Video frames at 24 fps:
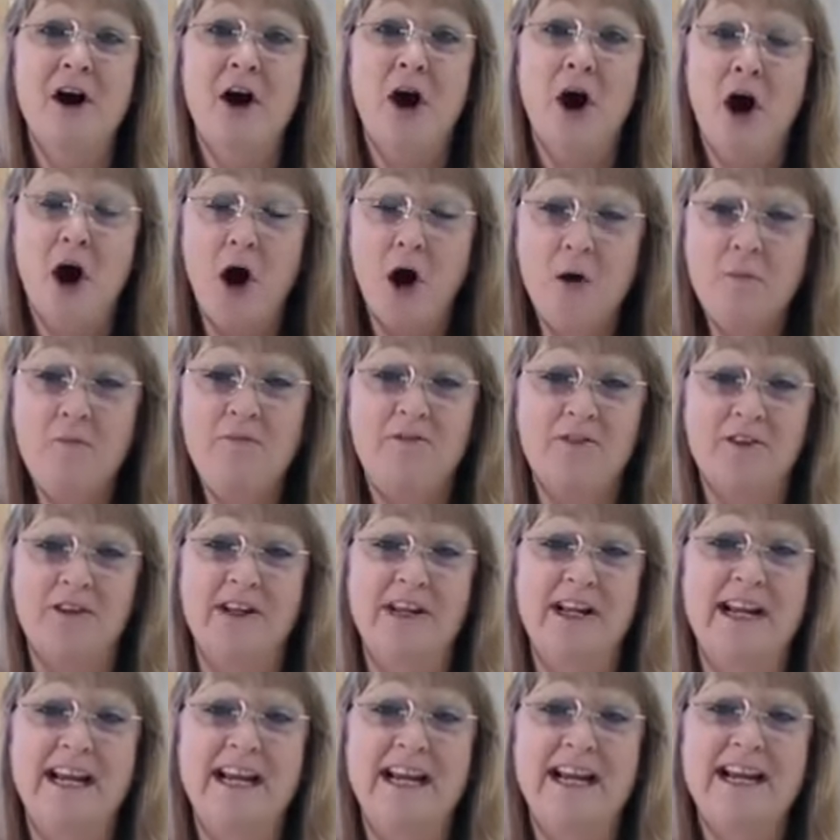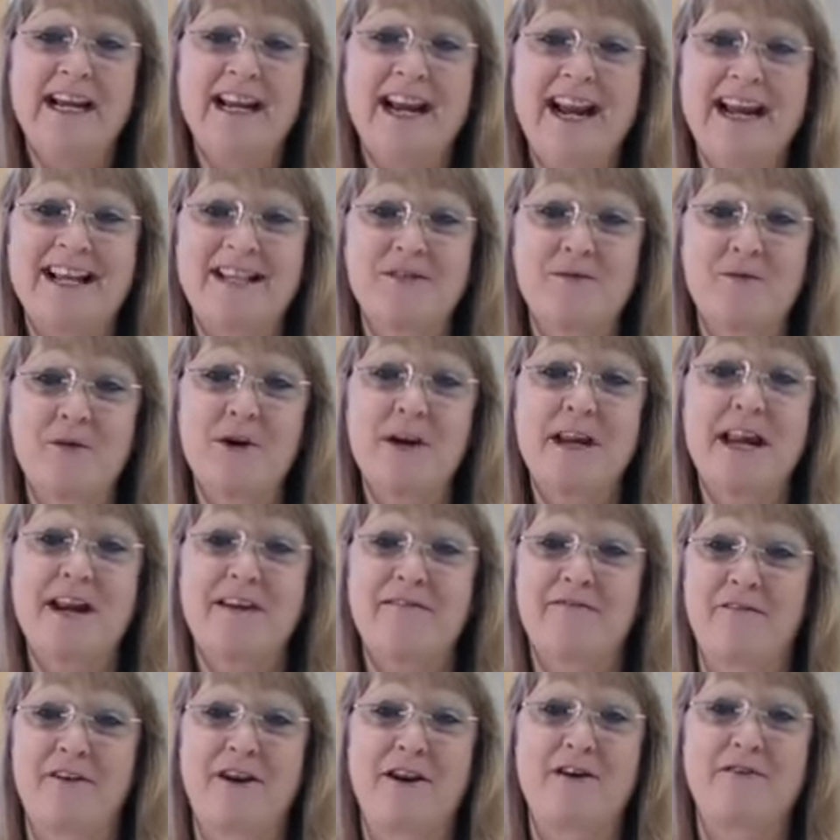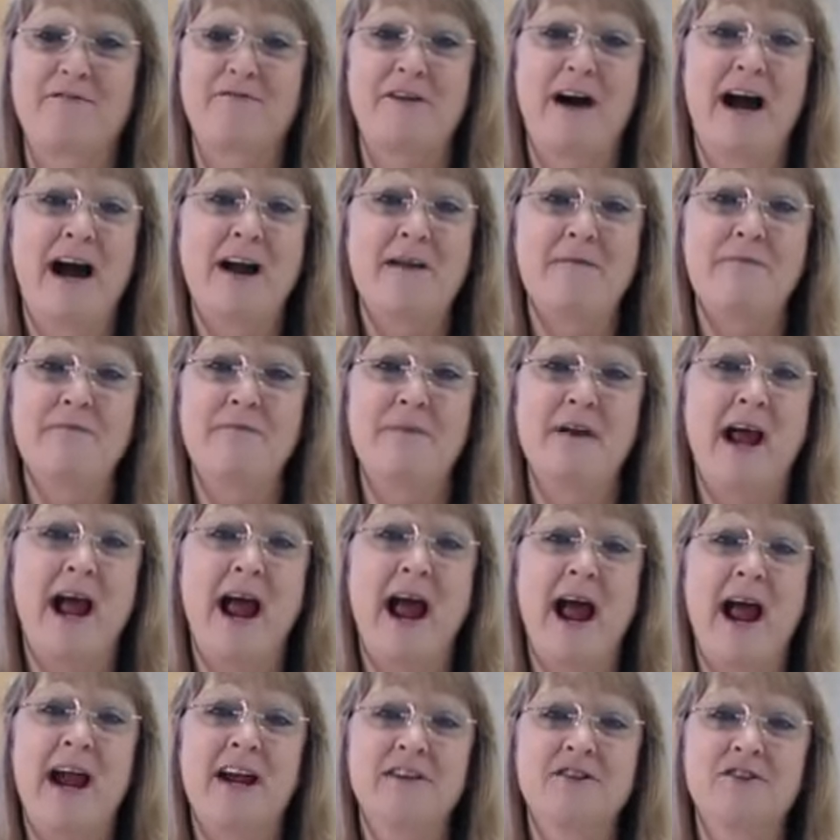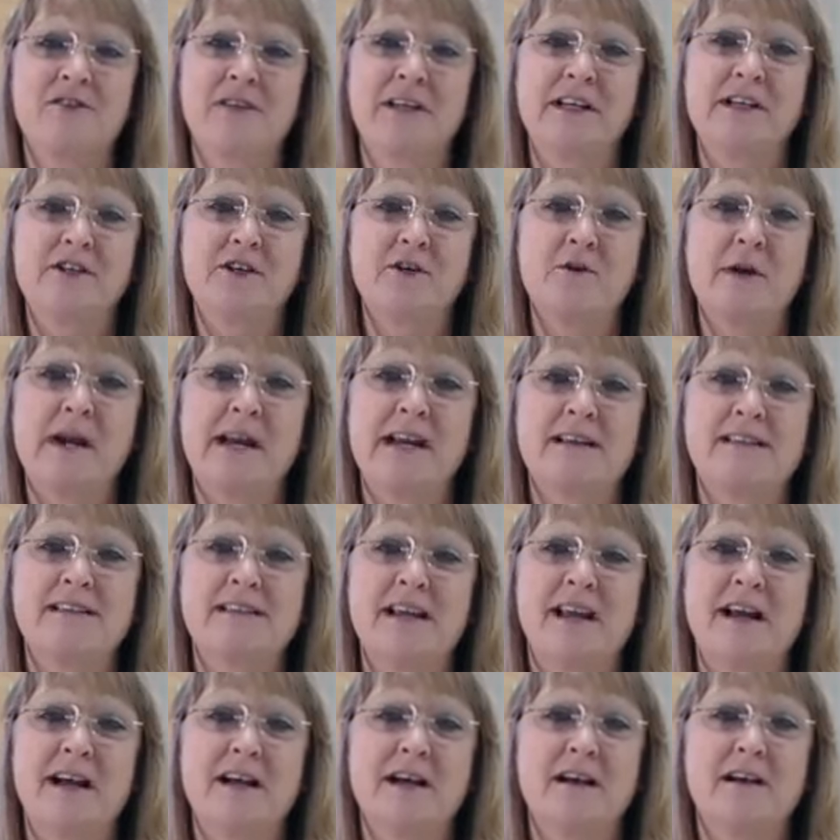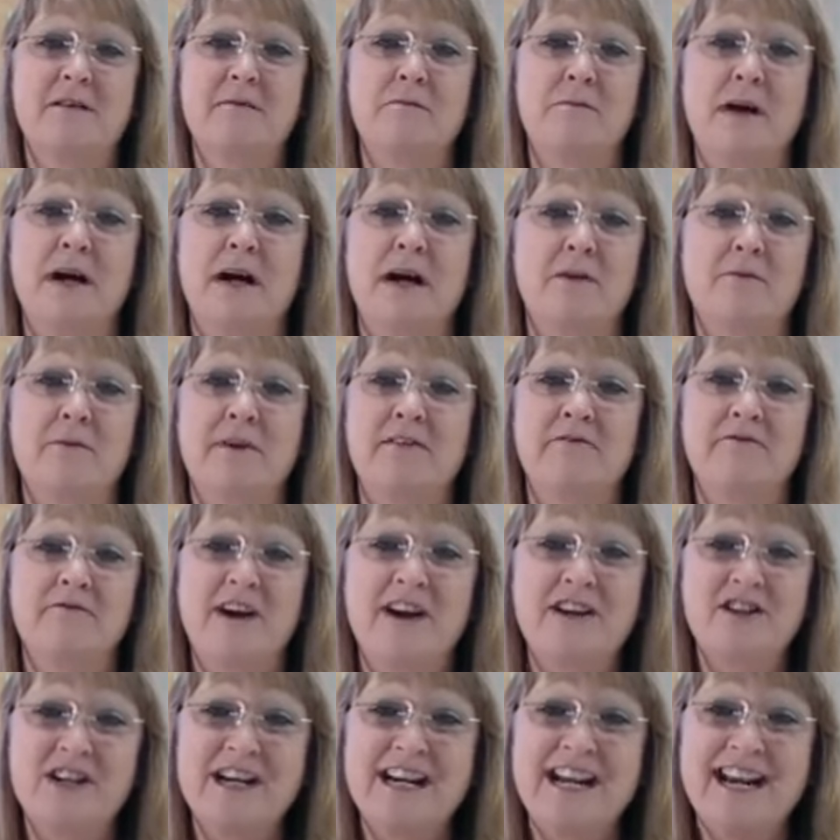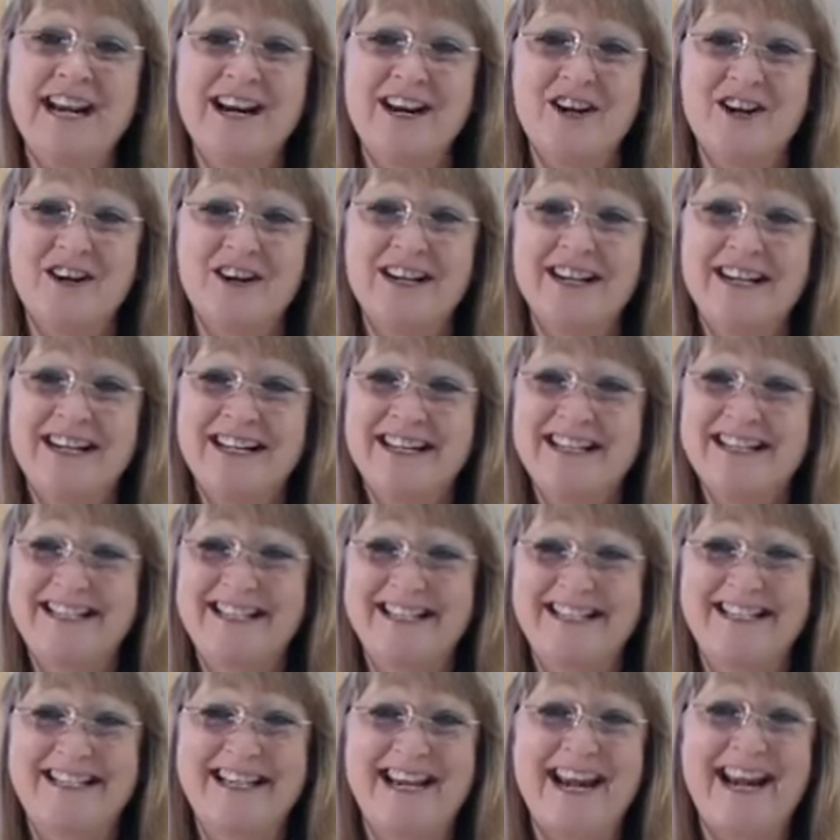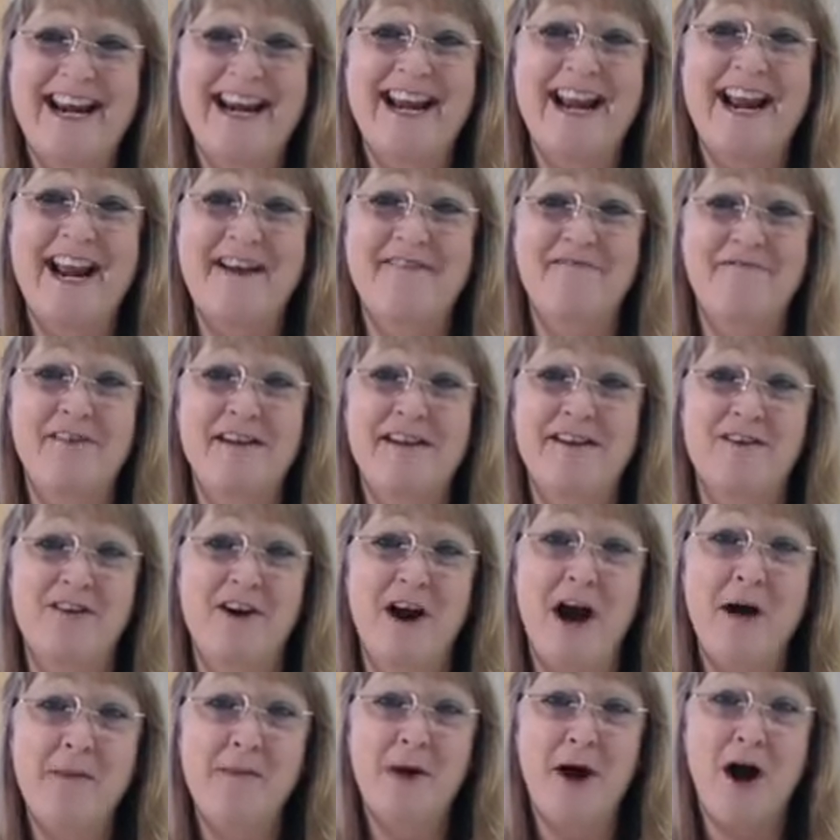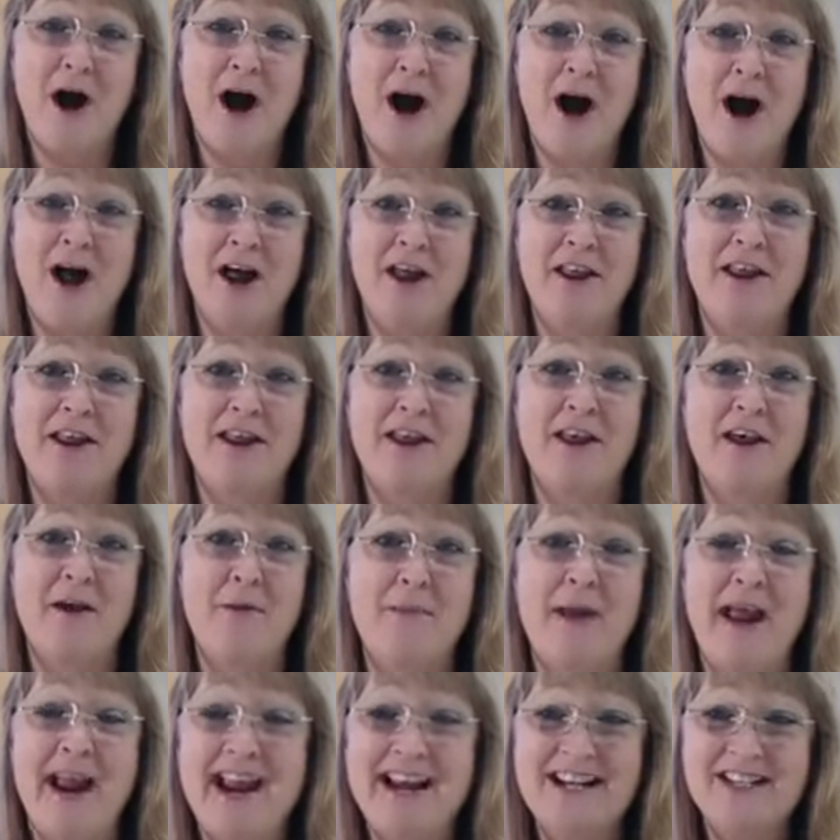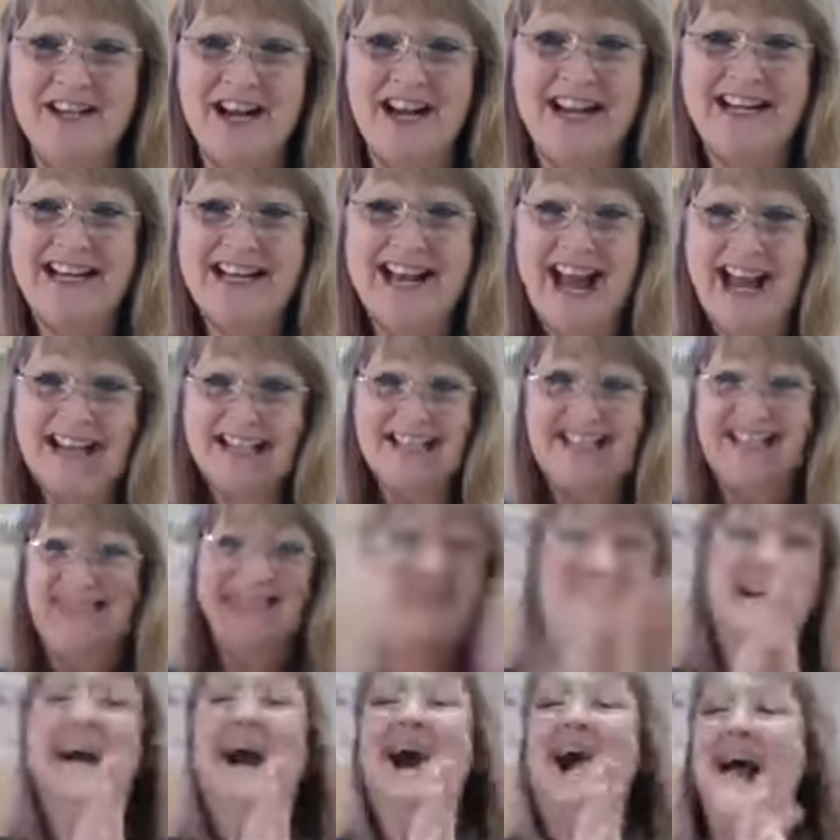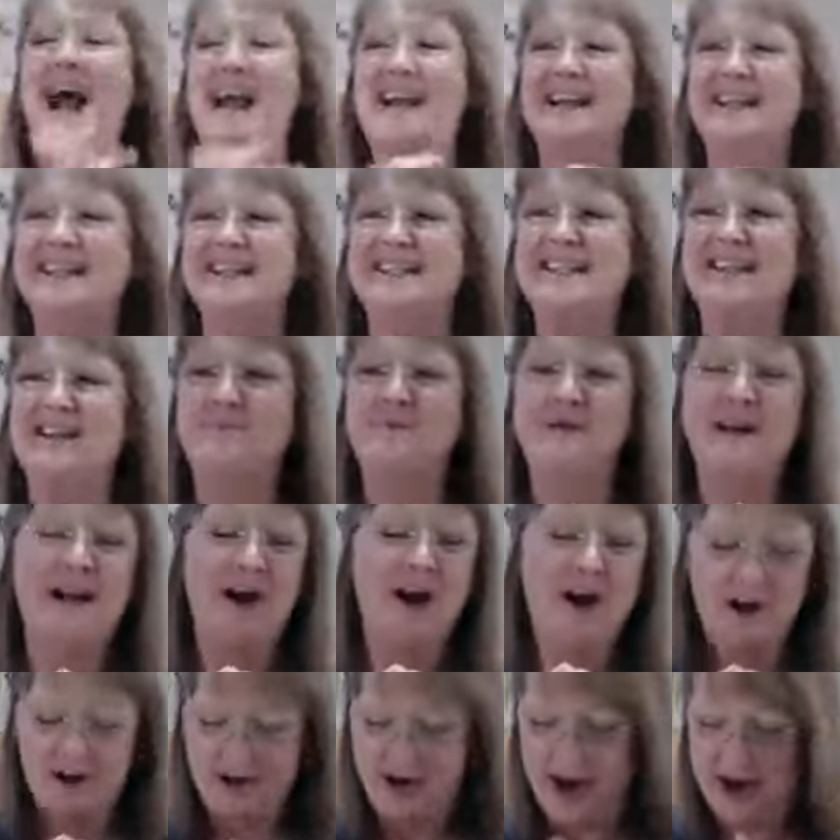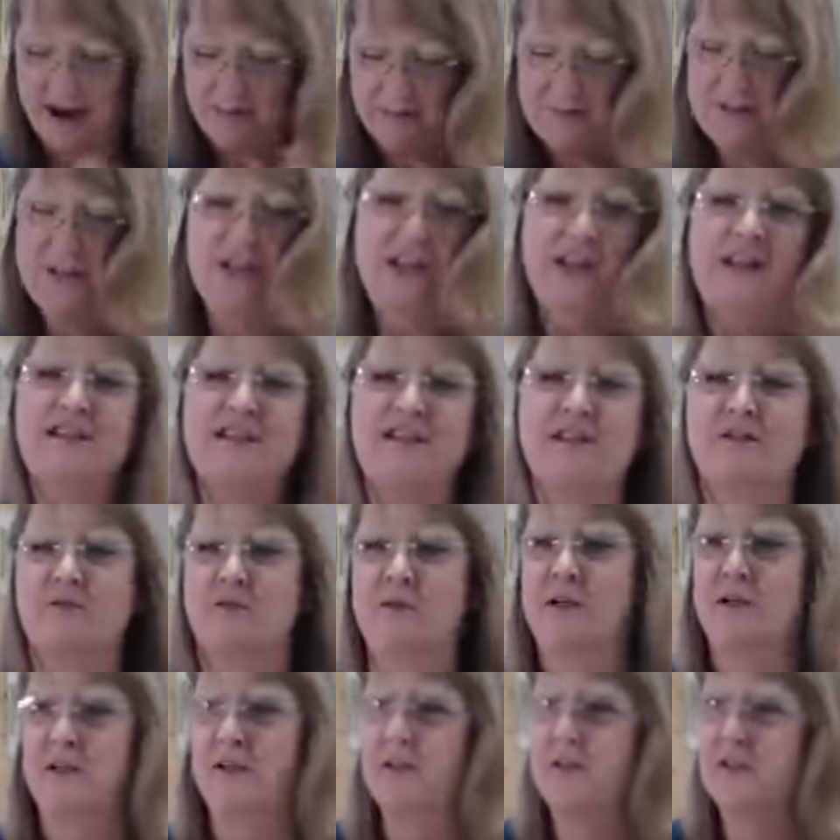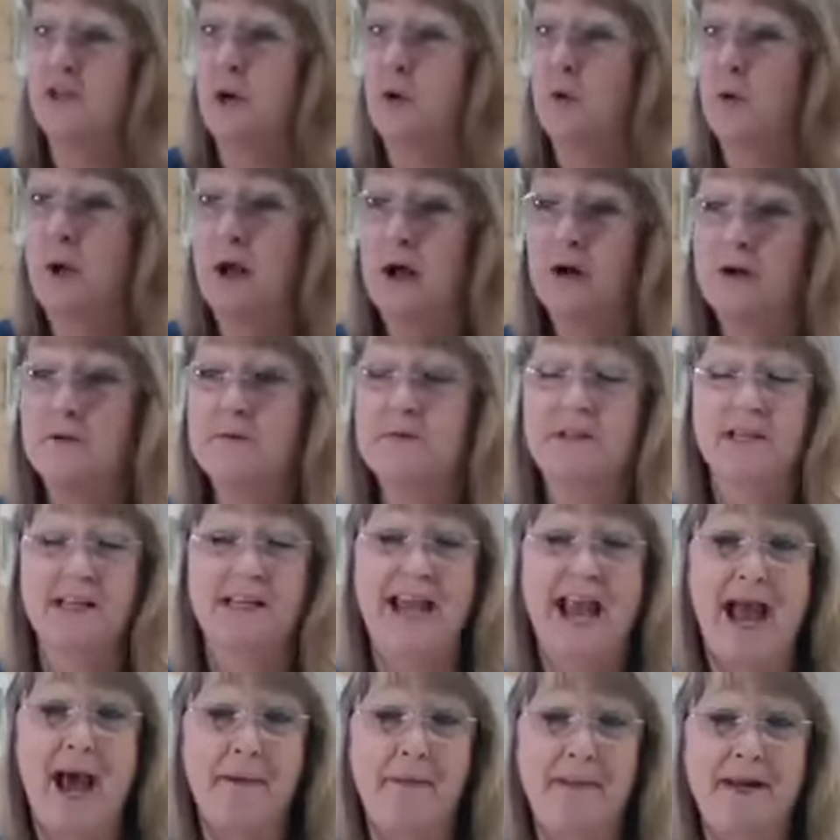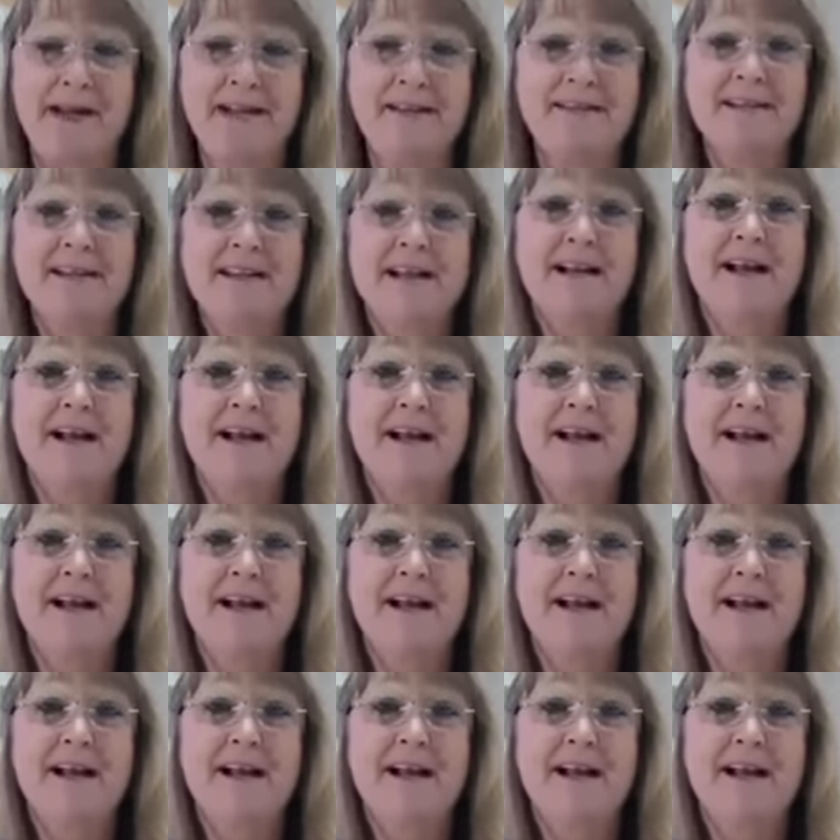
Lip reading: Hopefully, it's working for you. I'm actually doing some refreshing here to see if we are up on the page, and yes, I can see we are. I'm just thrilled. So welcome to the cabin.